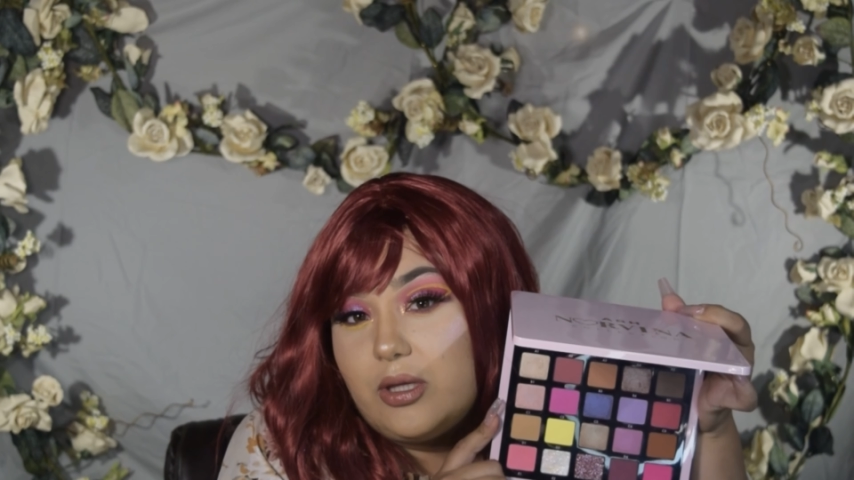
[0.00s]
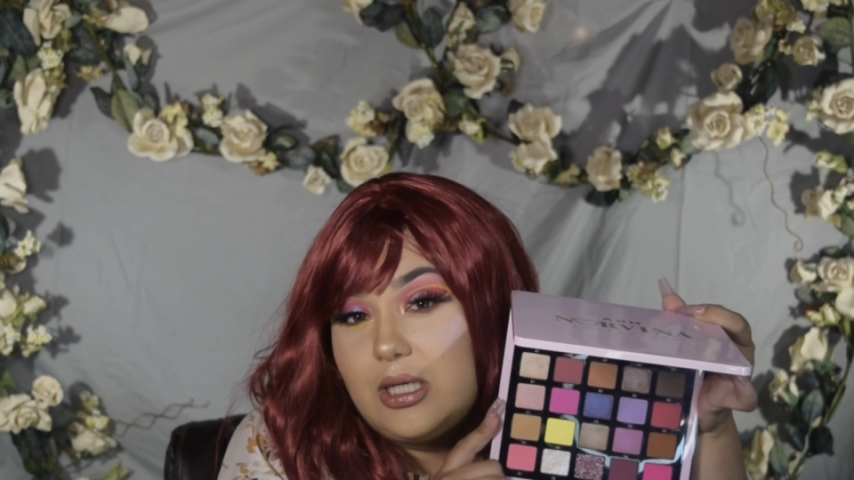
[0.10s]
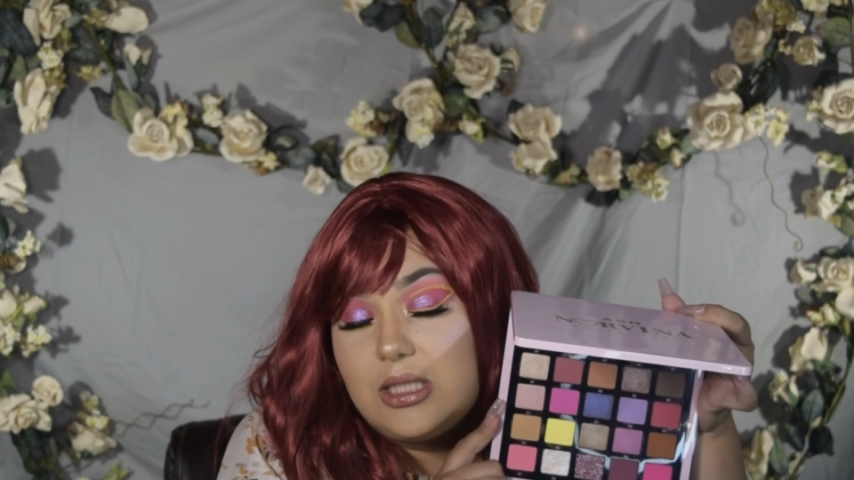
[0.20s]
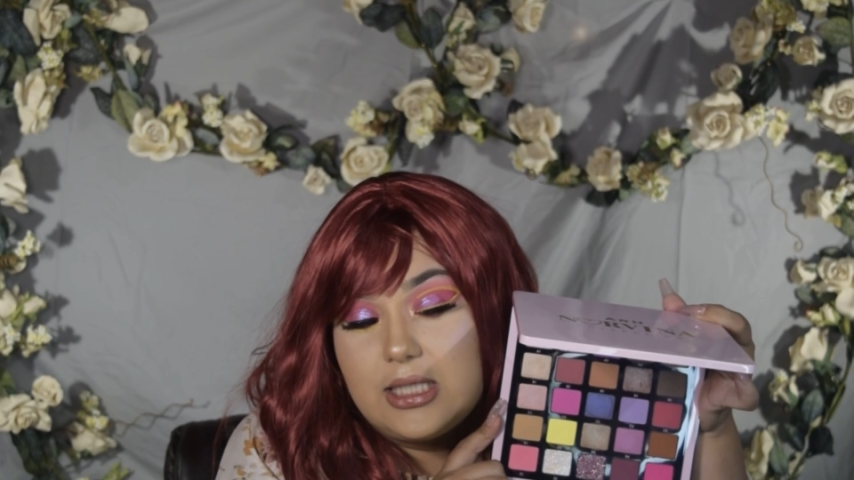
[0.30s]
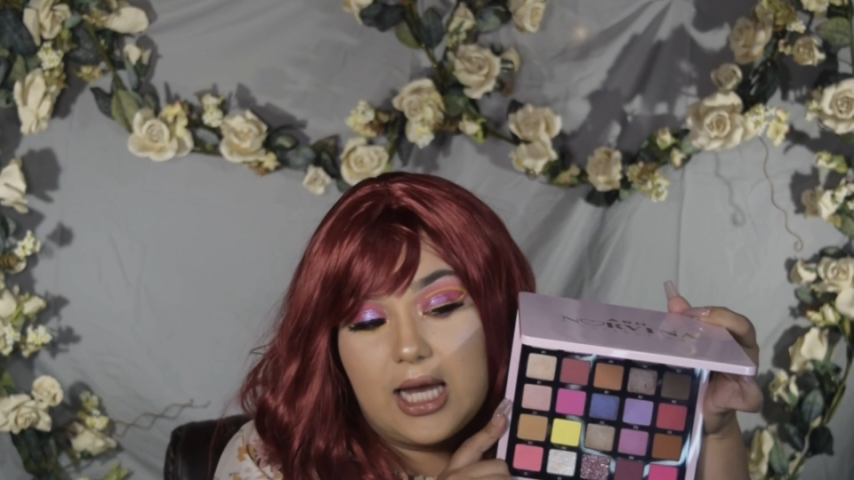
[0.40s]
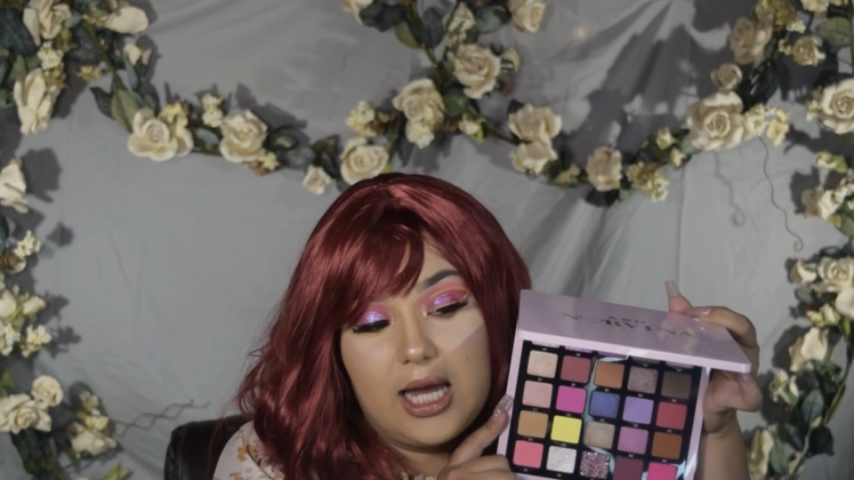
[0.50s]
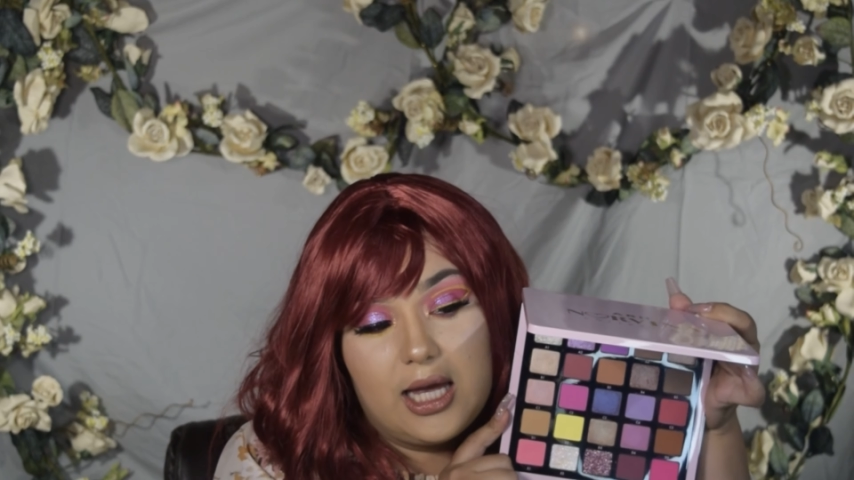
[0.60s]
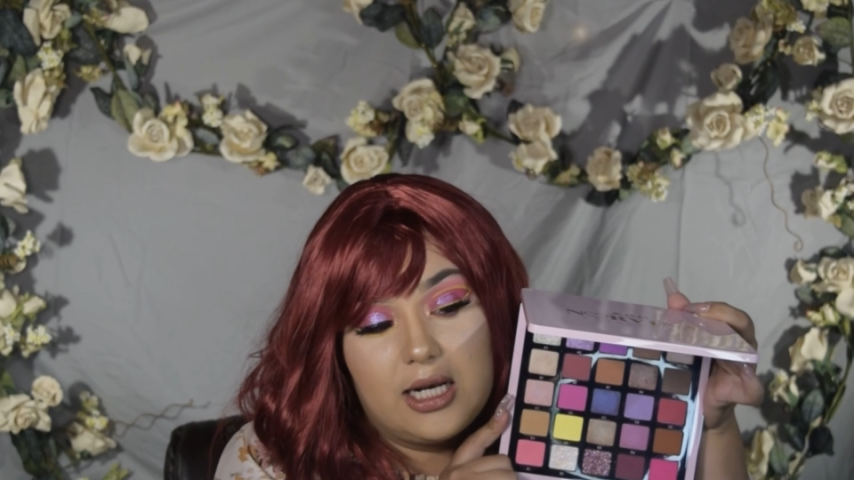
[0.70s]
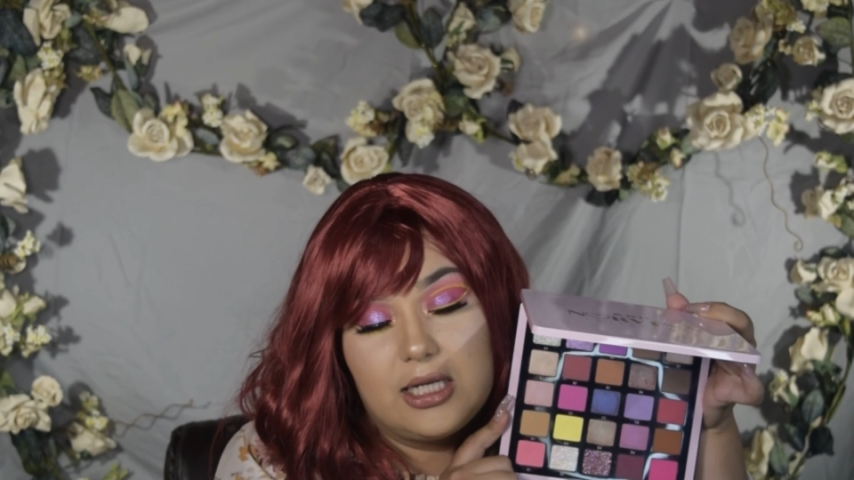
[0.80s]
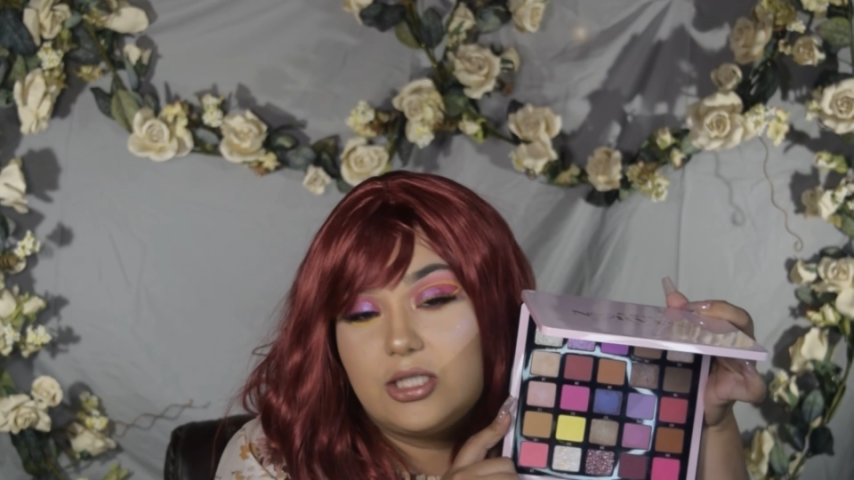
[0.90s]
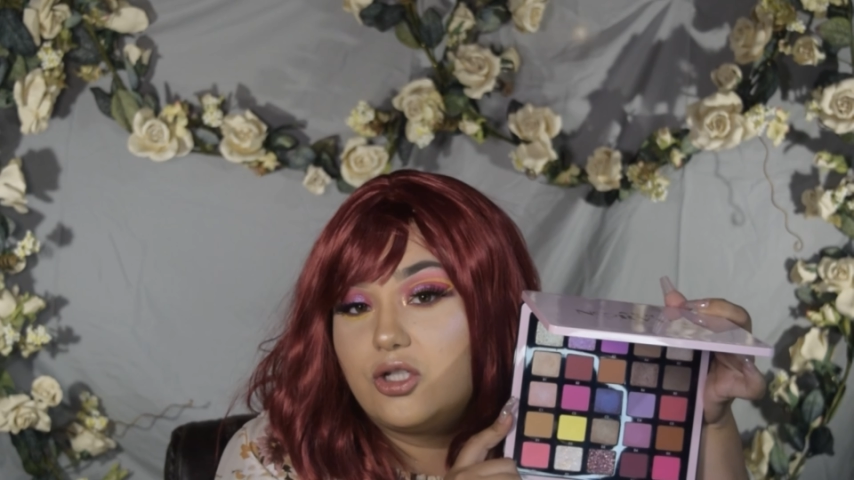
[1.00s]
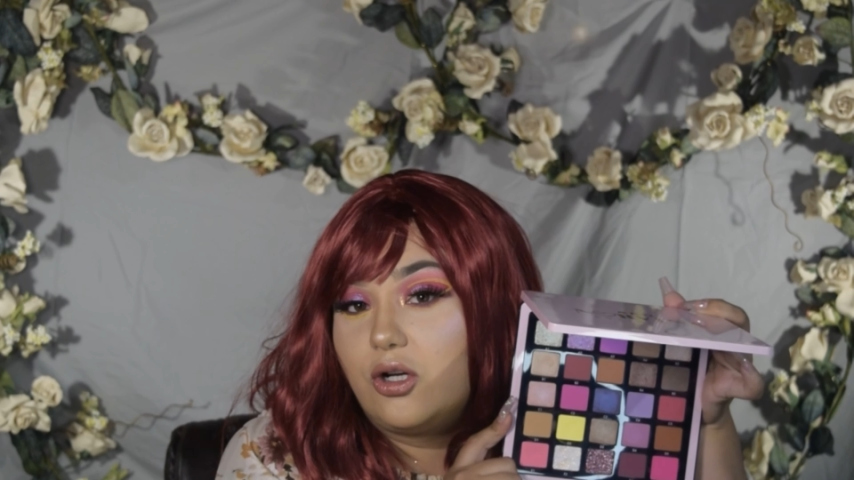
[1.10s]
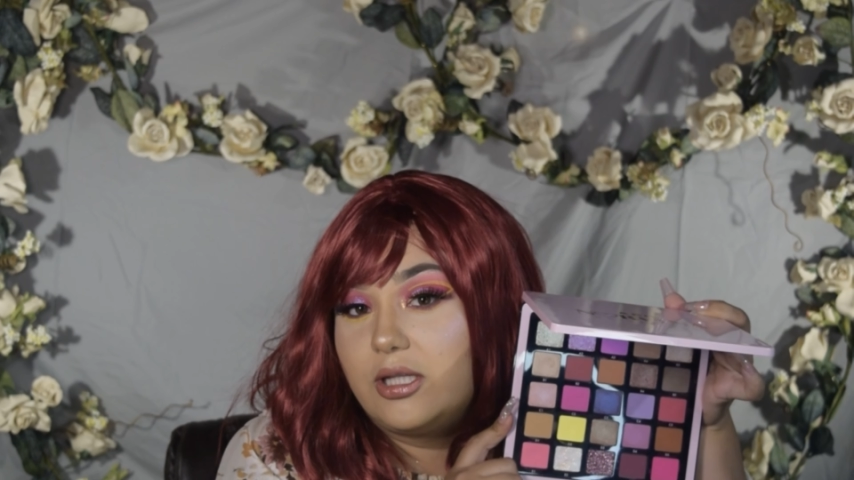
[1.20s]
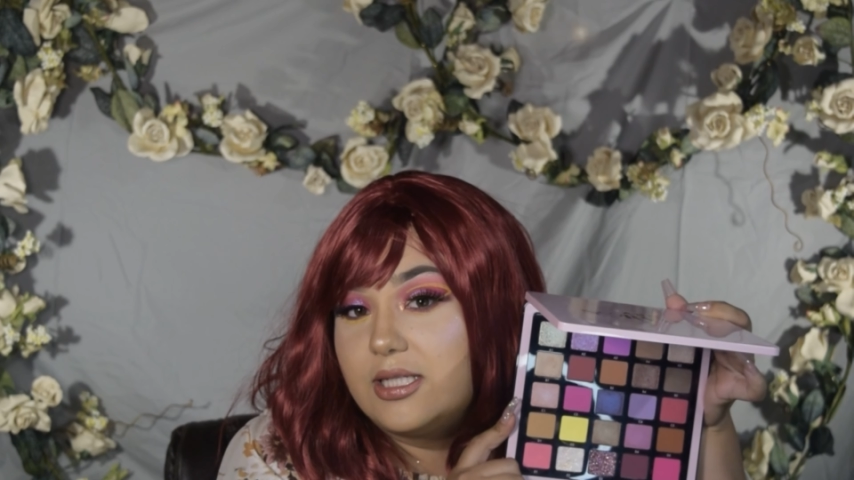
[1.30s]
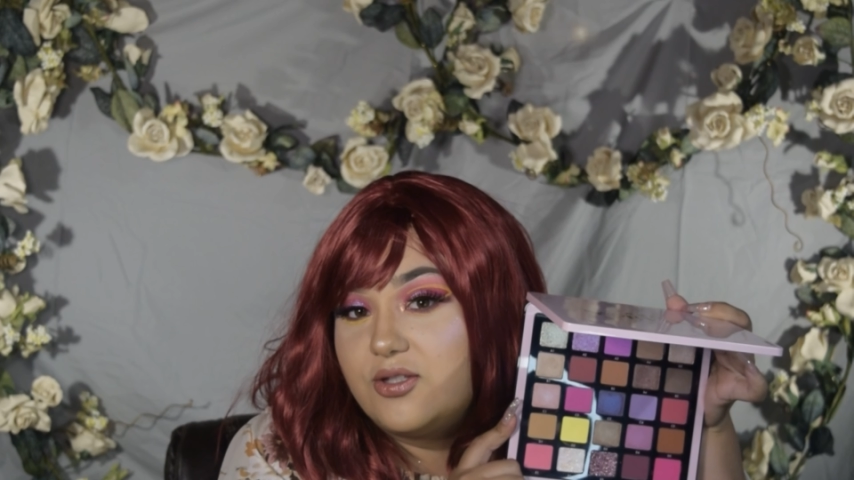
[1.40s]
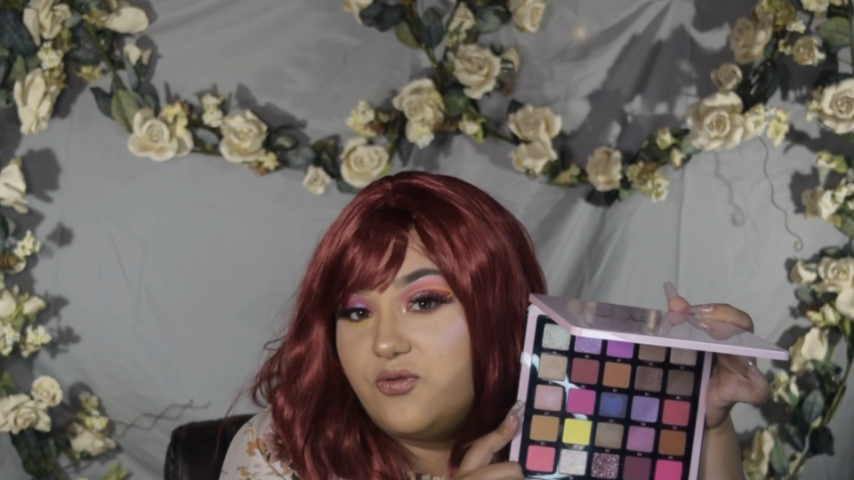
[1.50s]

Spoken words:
this and let's start this